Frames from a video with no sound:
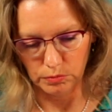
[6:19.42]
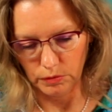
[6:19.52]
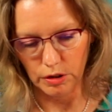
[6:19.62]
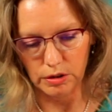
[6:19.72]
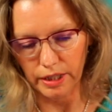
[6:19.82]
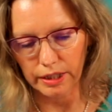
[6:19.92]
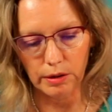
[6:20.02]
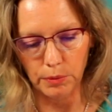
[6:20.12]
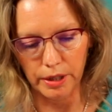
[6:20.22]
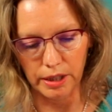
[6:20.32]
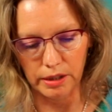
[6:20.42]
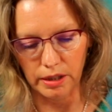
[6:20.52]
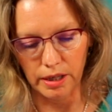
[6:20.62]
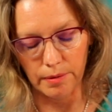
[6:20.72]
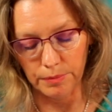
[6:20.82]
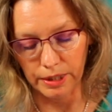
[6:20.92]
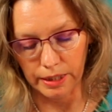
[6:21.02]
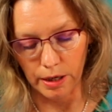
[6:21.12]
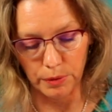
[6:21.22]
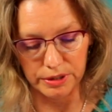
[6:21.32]
Just like you would, you
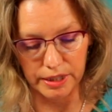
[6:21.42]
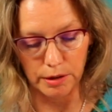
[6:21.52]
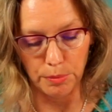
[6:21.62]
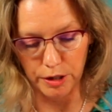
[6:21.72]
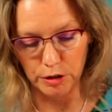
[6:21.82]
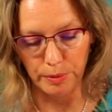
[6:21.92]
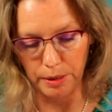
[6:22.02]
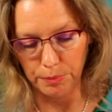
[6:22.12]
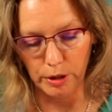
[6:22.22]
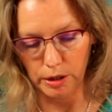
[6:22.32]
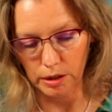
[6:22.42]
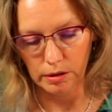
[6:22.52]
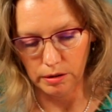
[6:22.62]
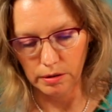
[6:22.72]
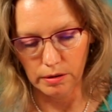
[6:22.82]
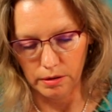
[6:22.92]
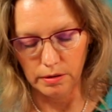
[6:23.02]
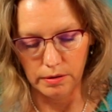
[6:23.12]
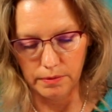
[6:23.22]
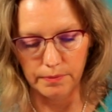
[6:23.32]
know, with decoupage paper.
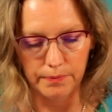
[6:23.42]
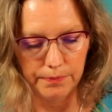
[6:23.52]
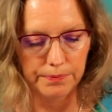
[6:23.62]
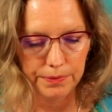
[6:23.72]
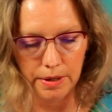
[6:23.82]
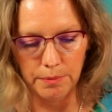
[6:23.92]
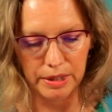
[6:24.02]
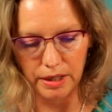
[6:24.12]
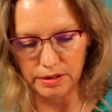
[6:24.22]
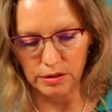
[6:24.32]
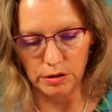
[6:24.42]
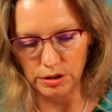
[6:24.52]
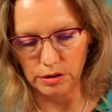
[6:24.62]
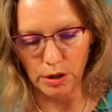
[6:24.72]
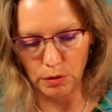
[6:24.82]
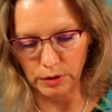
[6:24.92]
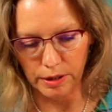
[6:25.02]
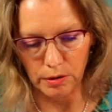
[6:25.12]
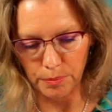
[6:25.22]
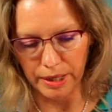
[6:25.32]
And because there's so
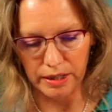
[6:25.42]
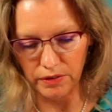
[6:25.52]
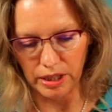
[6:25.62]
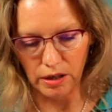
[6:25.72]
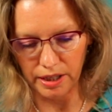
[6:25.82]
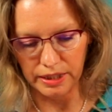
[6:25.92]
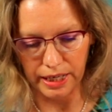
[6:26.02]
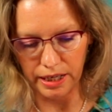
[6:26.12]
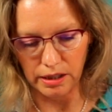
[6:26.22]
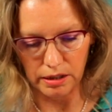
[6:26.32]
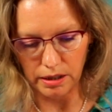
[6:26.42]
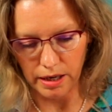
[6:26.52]
little bit of it on there,